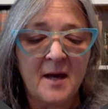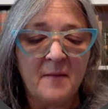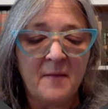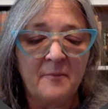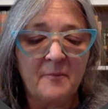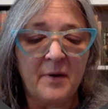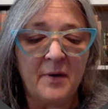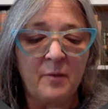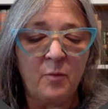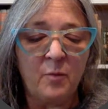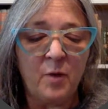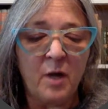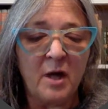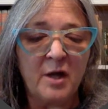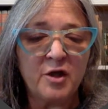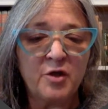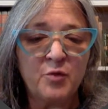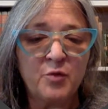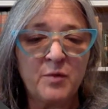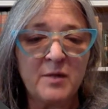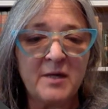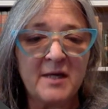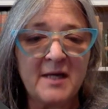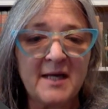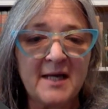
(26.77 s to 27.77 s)
But what
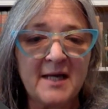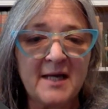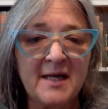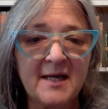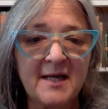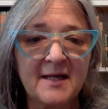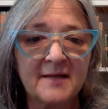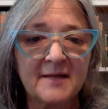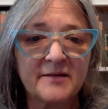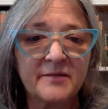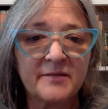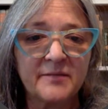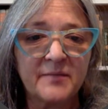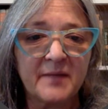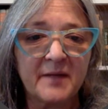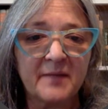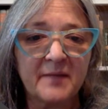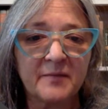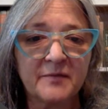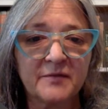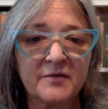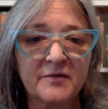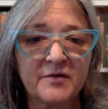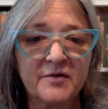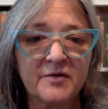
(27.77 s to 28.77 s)
you need to be
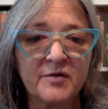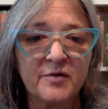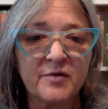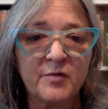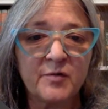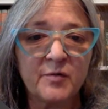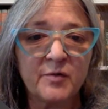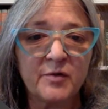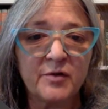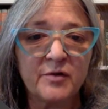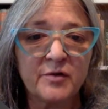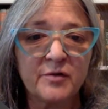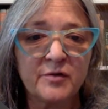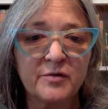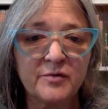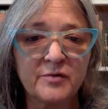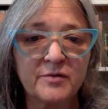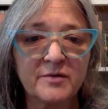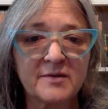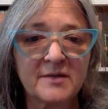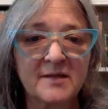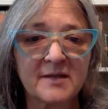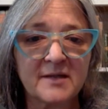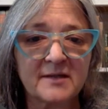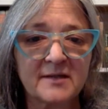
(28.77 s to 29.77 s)
able to
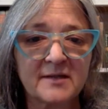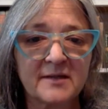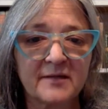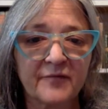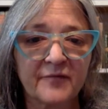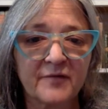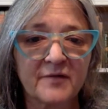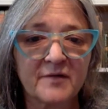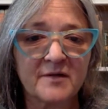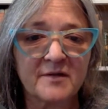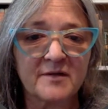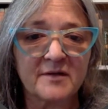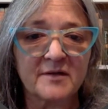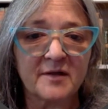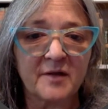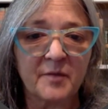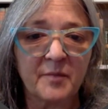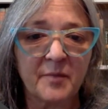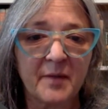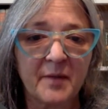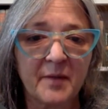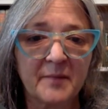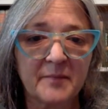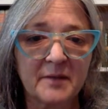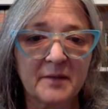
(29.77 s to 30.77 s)
use San Francisco
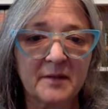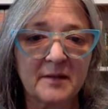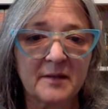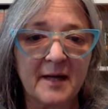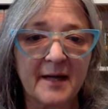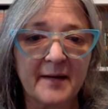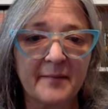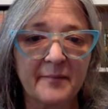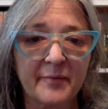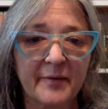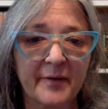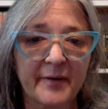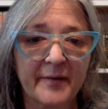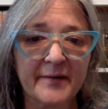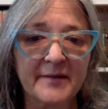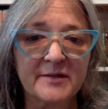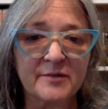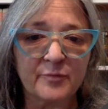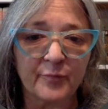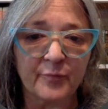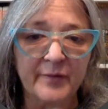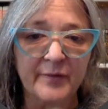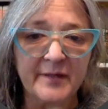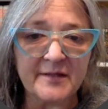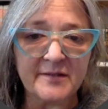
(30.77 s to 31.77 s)
Public
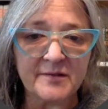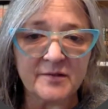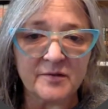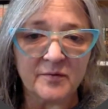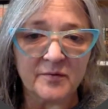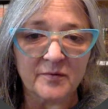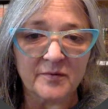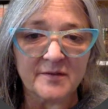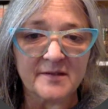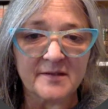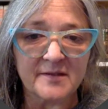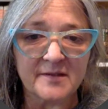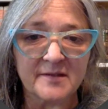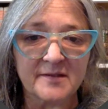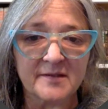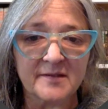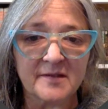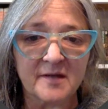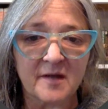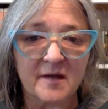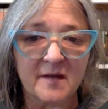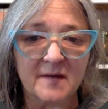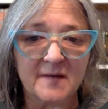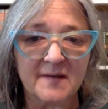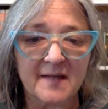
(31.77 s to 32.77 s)
Library's resources
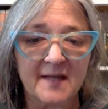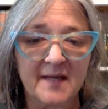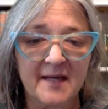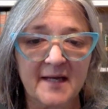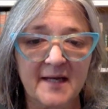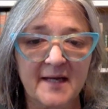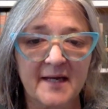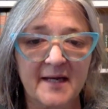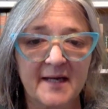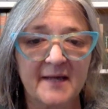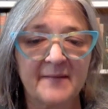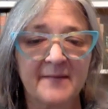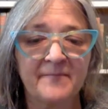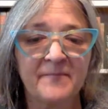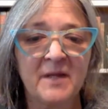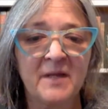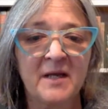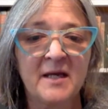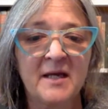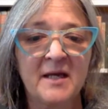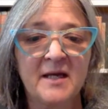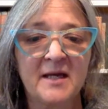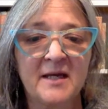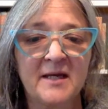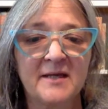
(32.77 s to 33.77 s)
online
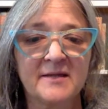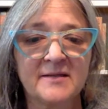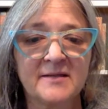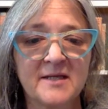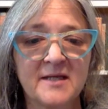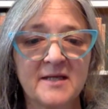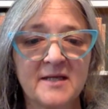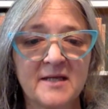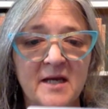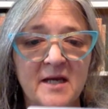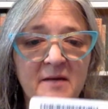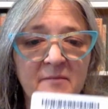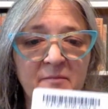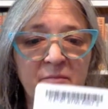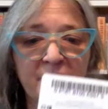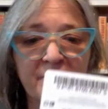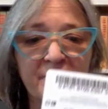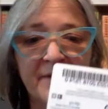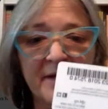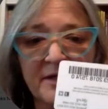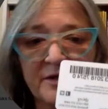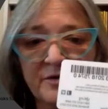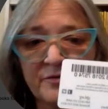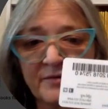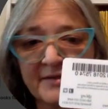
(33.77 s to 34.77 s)
is the number
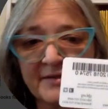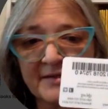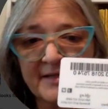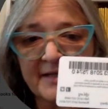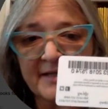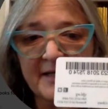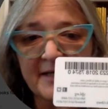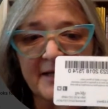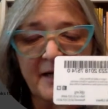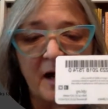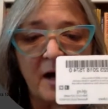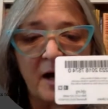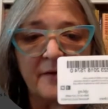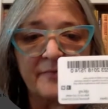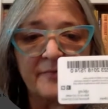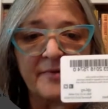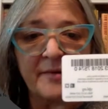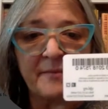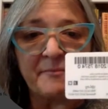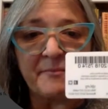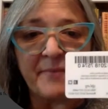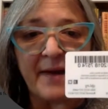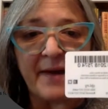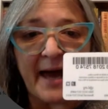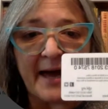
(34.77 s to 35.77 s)
that you see on
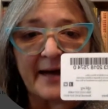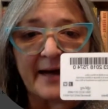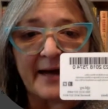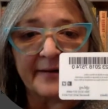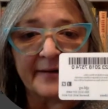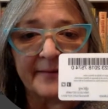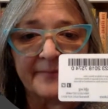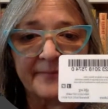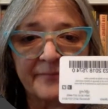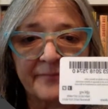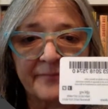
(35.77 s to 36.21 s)
the back.